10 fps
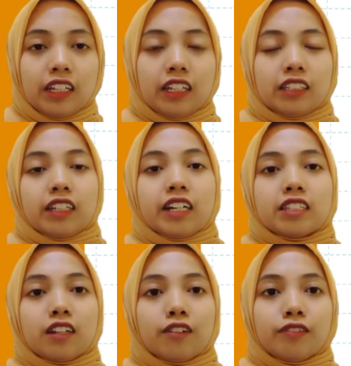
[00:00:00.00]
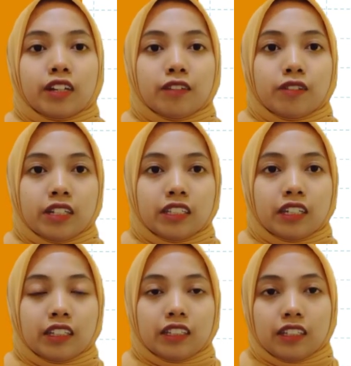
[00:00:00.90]
It has a very valid
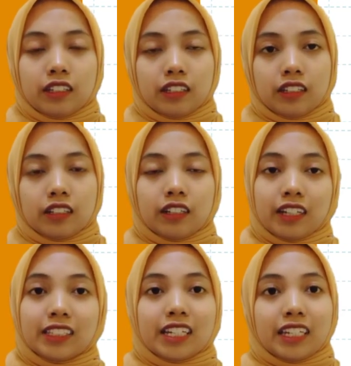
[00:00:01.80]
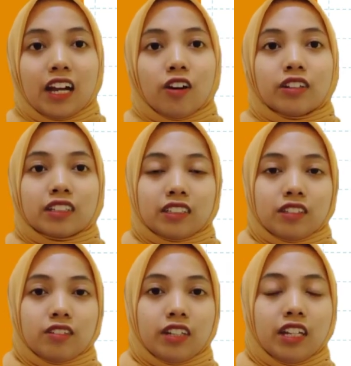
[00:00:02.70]
criteria or
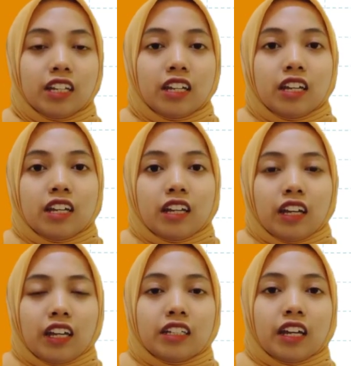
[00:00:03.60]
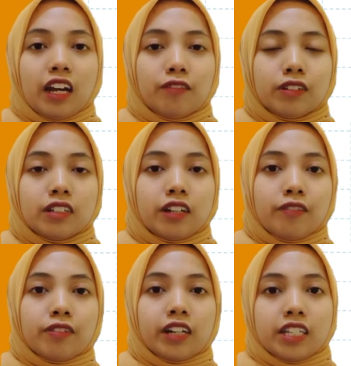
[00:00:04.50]
category, and have an
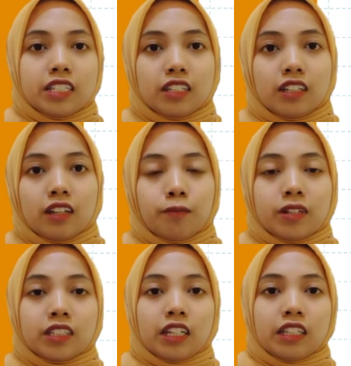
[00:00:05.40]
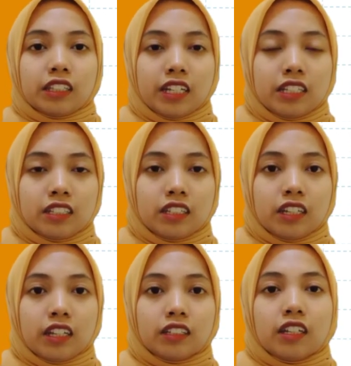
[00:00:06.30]
average percentage
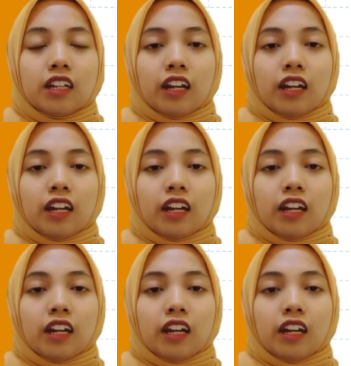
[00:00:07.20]
in